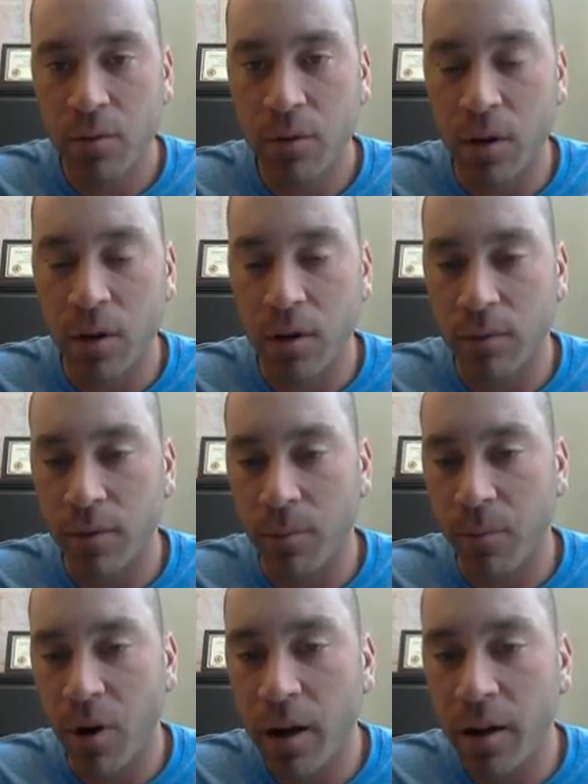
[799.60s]

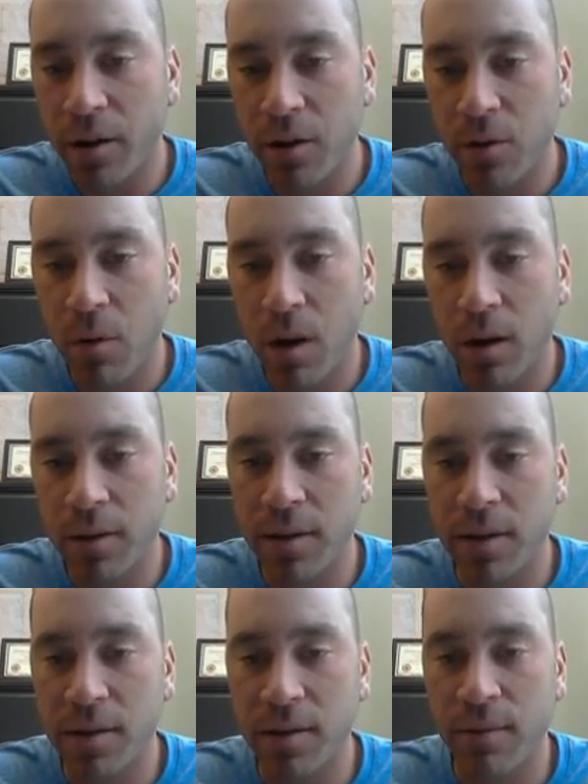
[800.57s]
The product you want
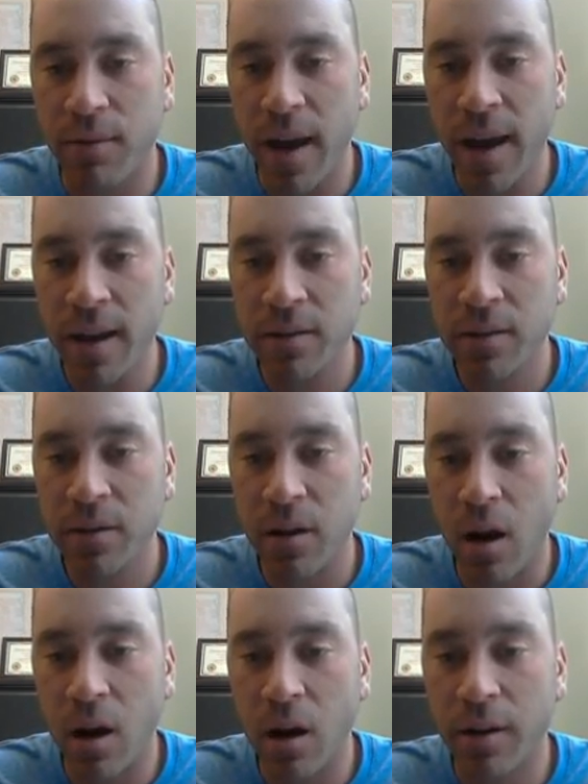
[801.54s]
is Advanced
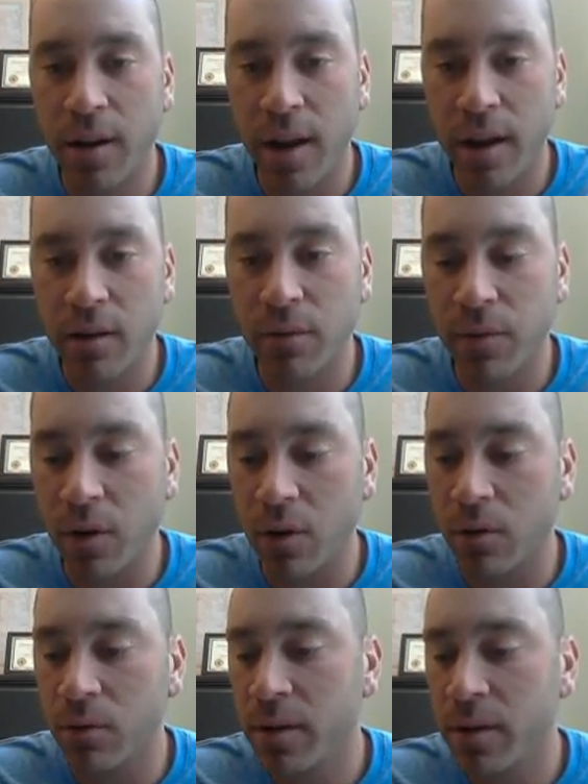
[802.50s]
Arc
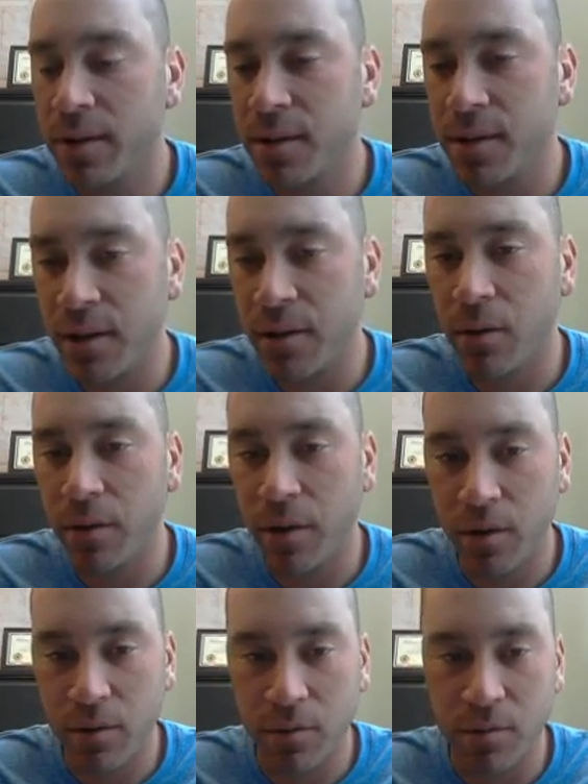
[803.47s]
Info Single
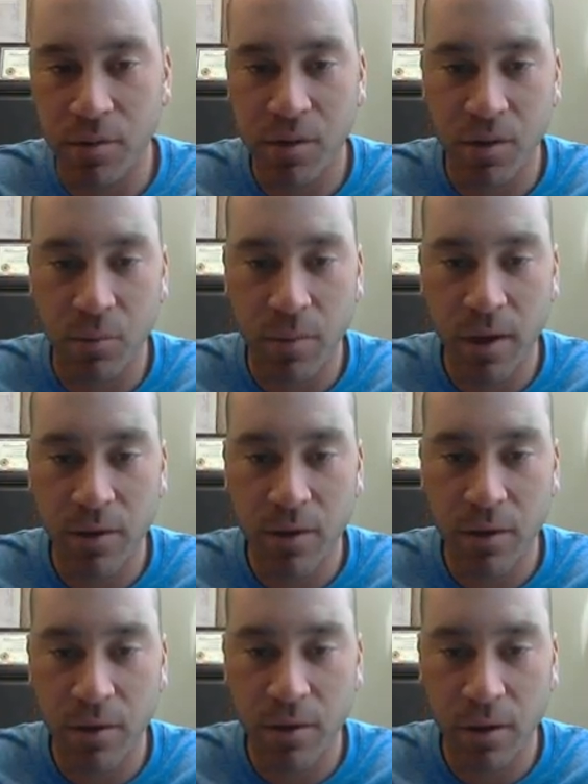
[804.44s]
Use. So make
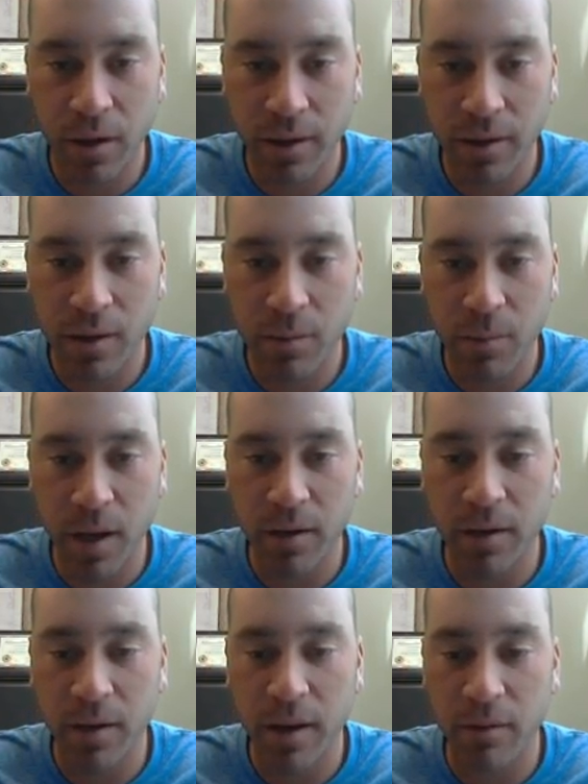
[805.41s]
sure you click this
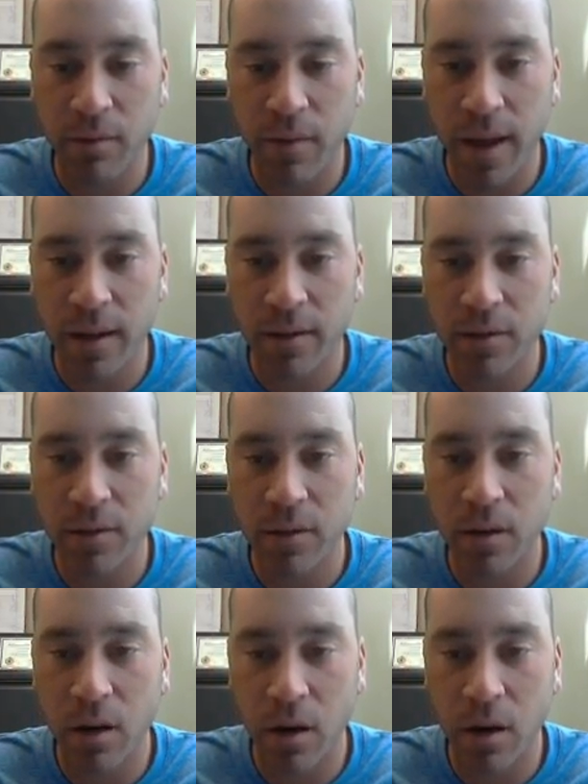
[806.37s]
button, Advanced
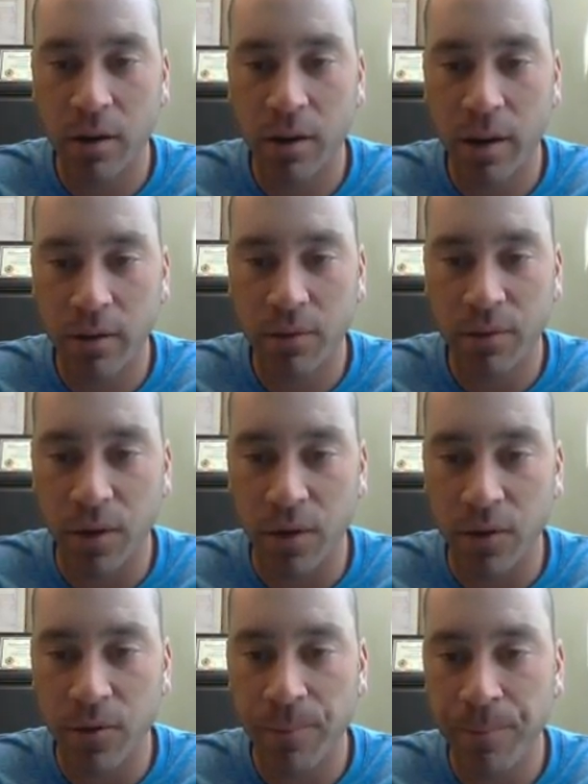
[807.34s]
Arc
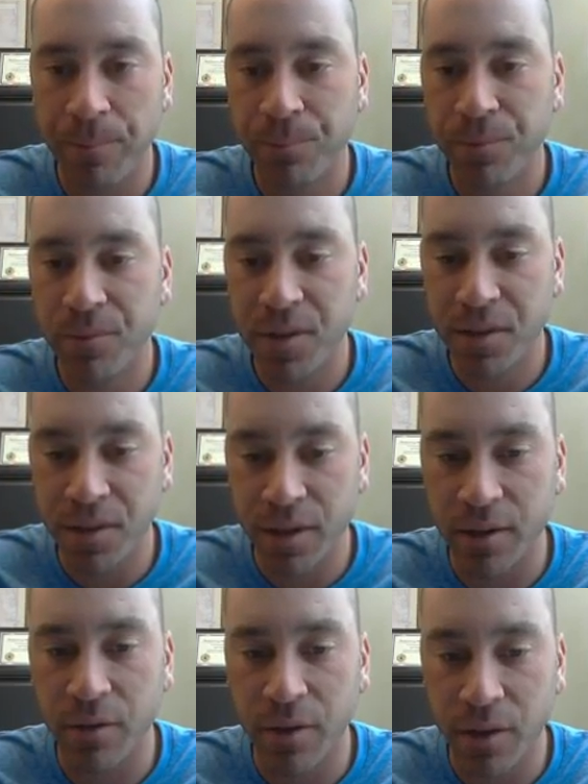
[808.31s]
Info
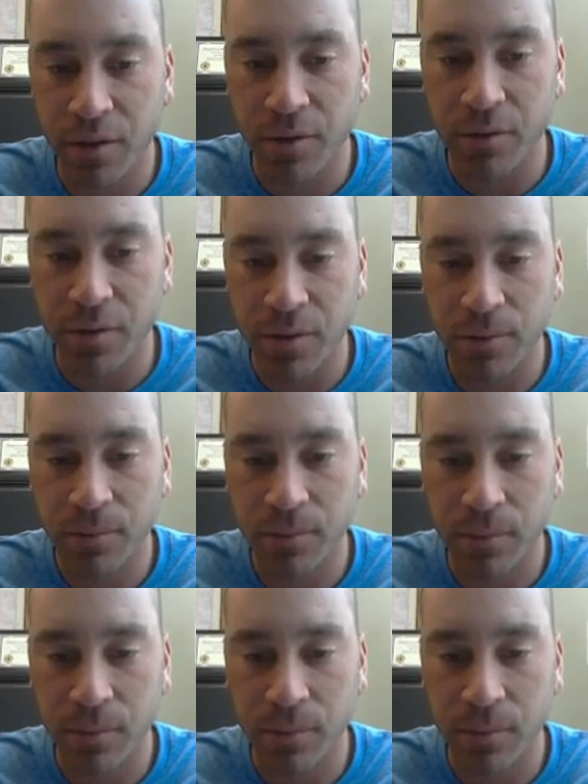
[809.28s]
Single Use.